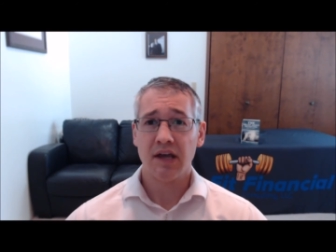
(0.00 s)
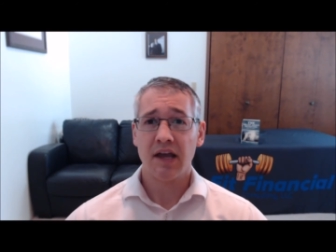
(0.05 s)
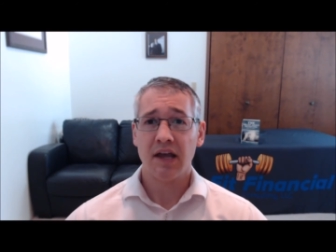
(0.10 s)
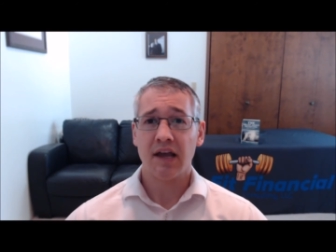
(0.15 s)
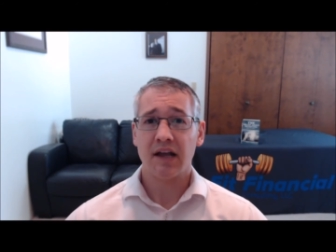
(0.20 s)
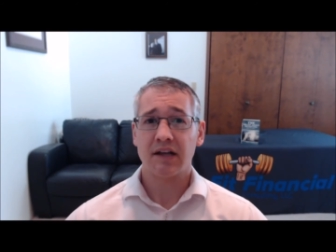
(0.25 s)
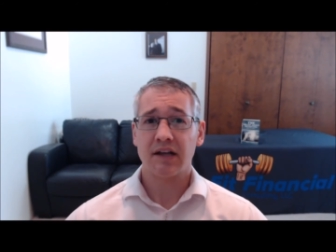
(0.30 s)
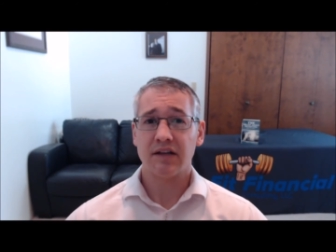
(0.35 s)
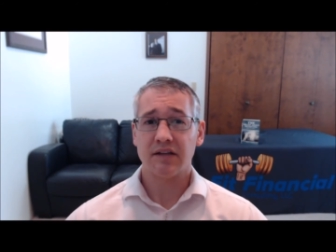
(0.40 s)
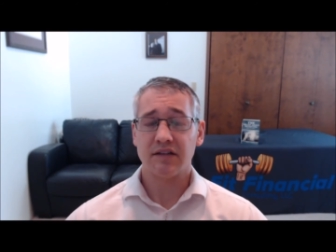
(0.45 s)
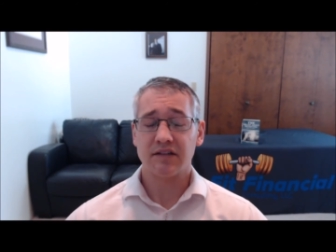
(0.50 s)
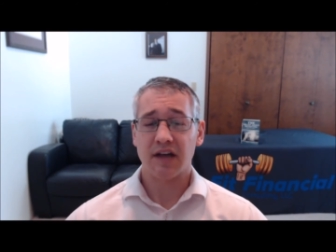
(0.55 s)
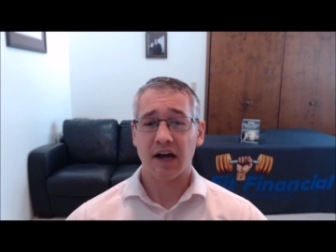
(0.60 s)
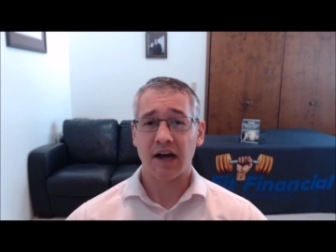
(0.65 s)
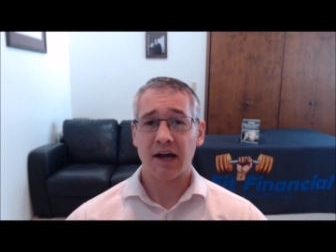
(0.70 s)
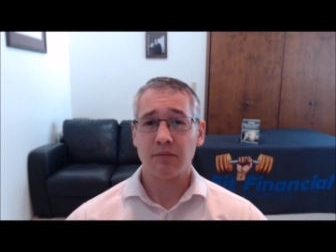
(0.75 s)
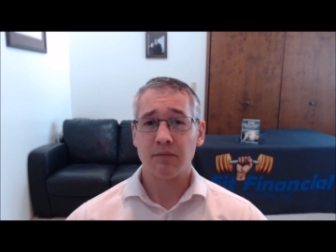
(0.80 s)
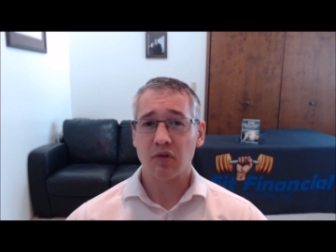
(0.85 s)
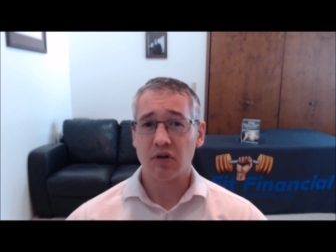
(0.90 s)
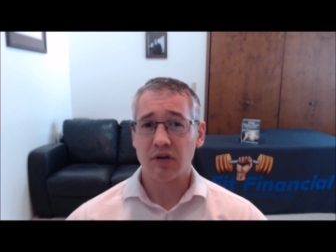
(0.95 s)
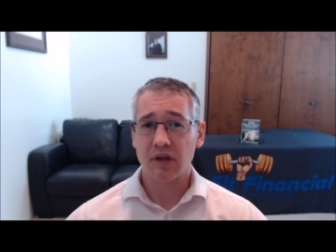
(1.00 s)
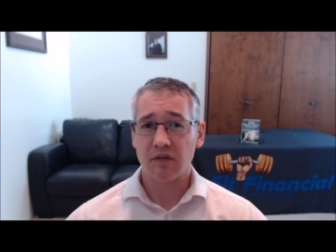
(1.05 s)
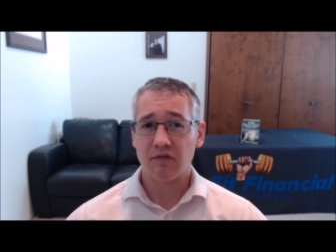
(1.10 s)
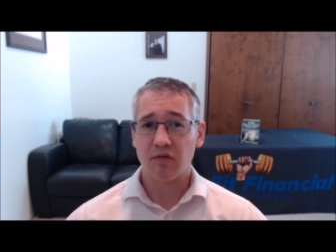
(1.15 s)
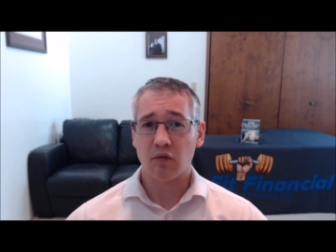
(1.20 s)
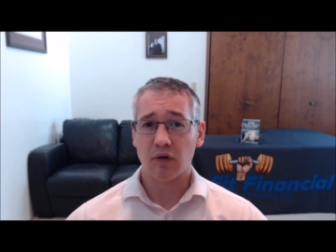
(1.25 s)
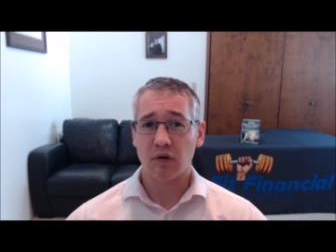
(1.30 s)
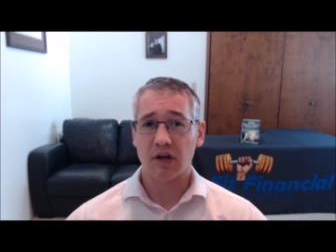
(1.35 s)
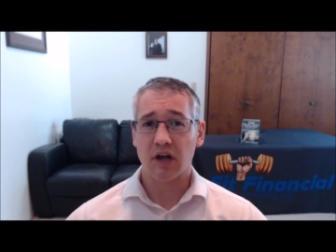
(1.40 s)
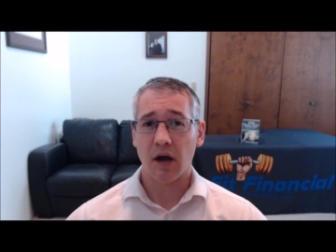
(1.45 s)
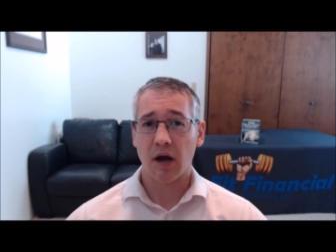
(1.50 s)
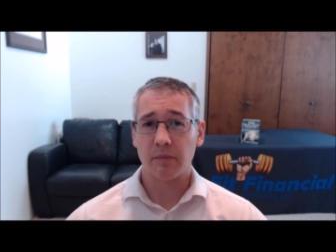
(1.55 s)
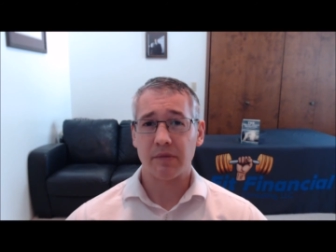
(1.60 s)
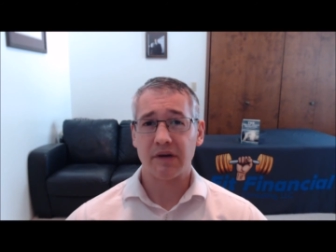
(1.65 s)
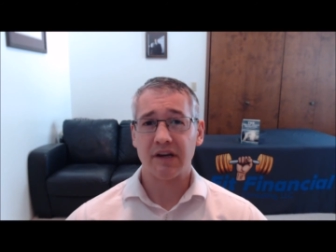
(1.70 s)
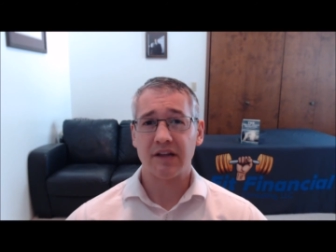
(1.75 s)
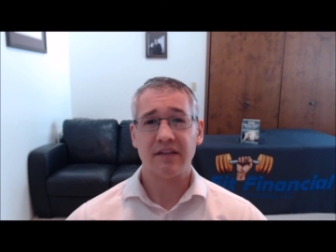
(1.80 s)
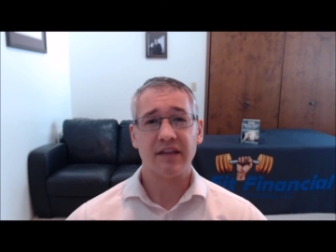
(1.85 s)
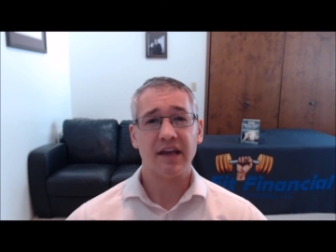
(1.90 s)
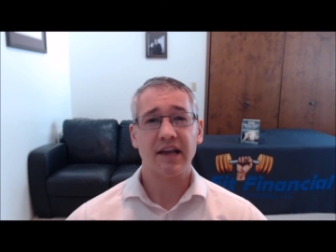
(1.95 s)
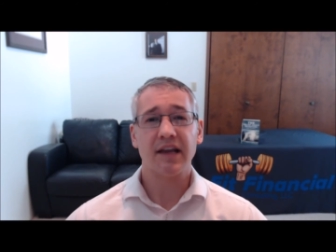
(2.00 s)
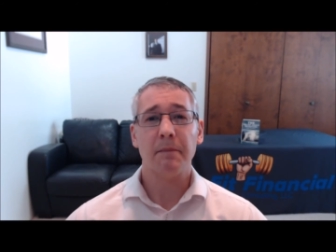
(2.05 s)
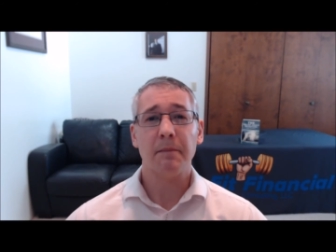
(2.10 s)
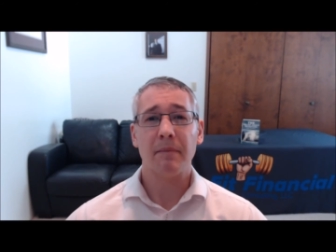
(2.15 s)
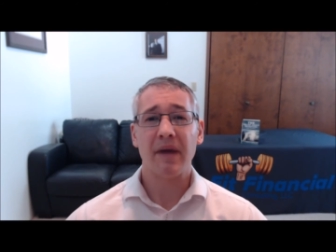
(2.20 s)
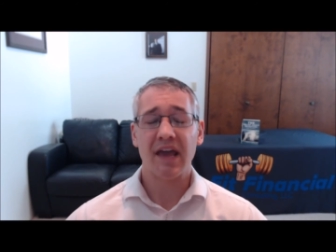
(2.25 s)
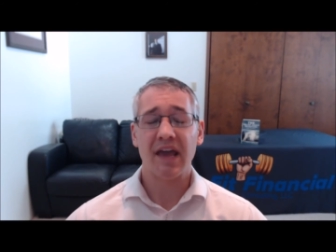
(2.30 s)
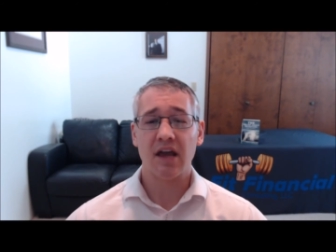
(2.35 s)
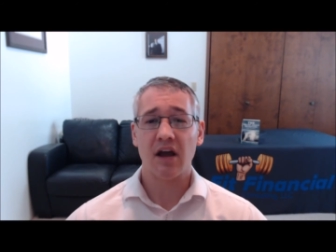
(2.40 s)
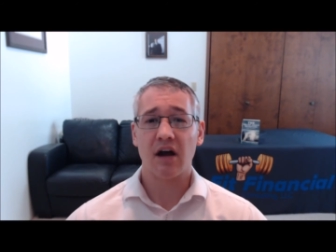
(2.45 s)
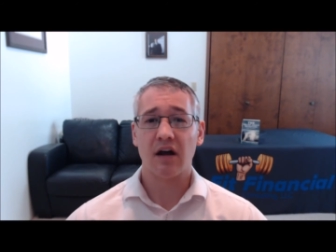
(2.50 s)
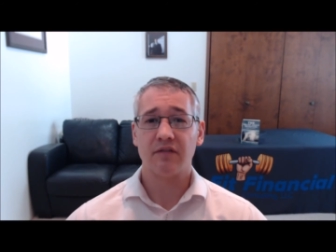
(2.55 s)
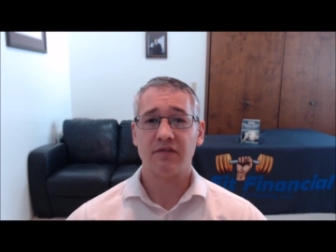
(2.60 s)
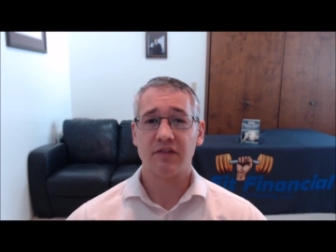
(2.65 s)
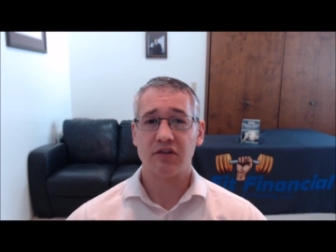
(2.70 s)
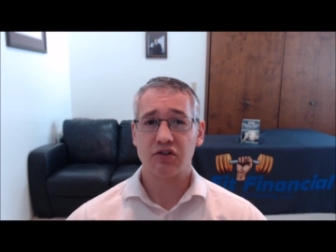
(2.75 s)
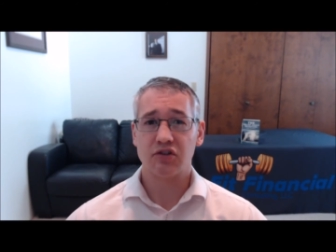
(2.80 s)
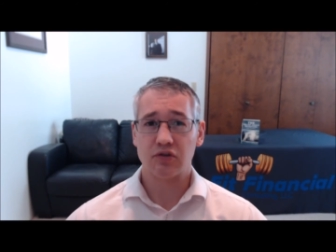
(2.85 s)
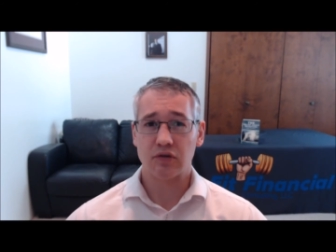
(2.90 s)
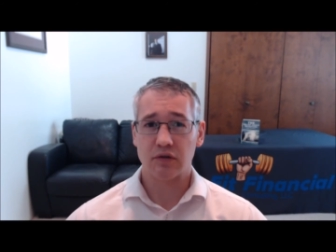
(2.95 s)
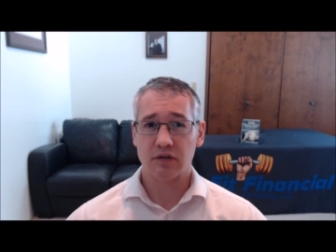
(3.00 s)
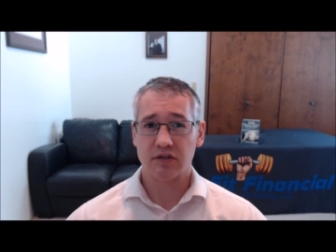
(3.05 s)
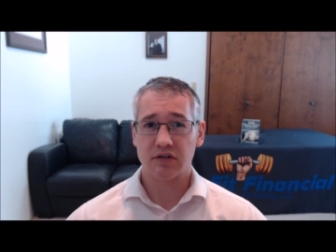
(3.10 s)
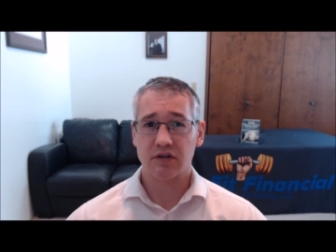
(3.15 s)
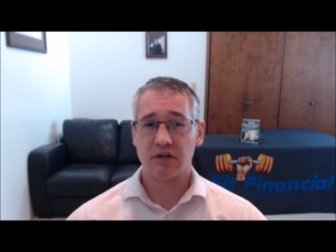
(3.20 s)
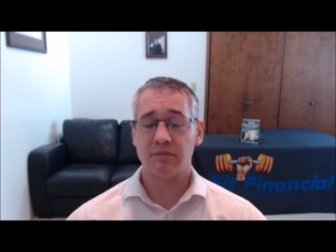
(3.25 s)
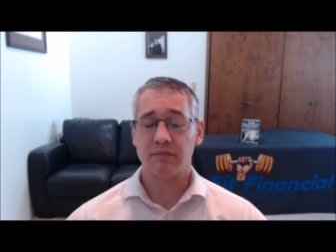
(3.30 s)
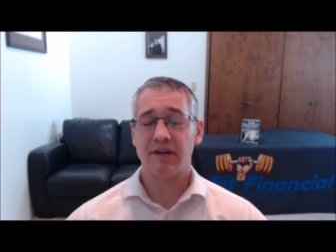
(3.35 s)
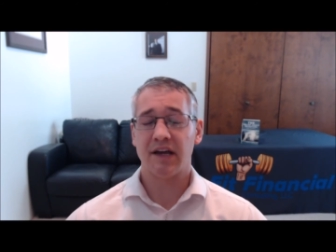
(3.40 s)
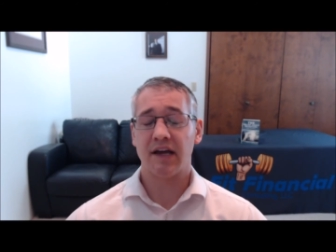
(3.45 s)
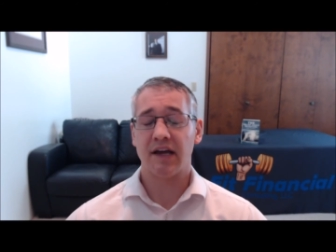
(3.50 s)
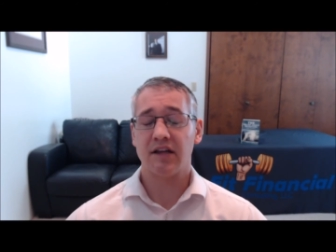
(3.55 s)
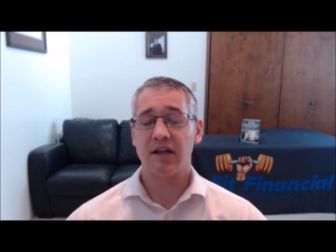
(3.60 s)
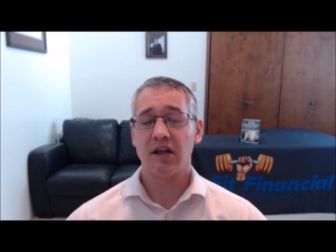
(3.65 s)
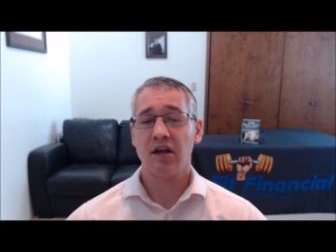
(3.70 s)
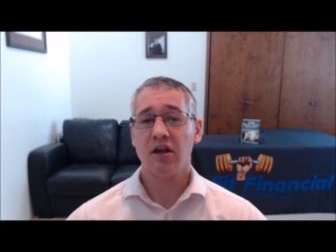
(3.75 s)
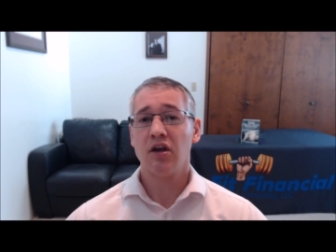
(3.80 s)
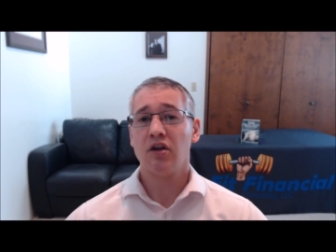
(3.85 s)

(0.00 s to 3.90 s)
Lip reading: because I'm looking for a company that can pay off its short-term debt,